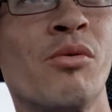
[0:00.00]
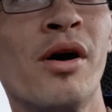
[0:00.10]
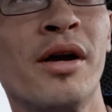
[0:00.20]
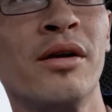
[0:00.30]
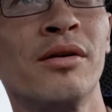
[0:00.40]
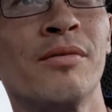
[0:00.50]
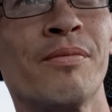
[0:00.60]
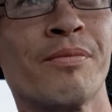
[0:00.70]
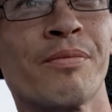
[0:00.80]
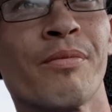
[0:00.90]
way,
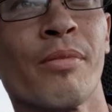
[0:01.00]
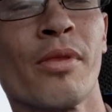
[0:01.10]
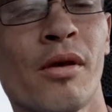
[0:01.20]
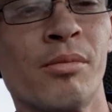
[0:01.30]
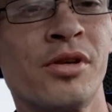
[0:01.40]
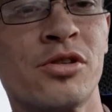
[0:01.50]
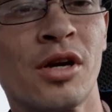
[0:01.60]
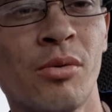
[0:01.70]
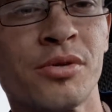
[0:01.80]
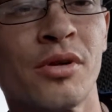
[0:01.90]
please
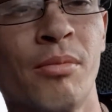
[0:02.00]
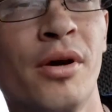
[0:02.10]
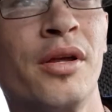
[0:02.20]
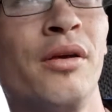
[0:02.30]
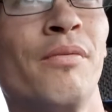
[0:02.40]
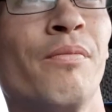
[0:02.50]
share it with somebody.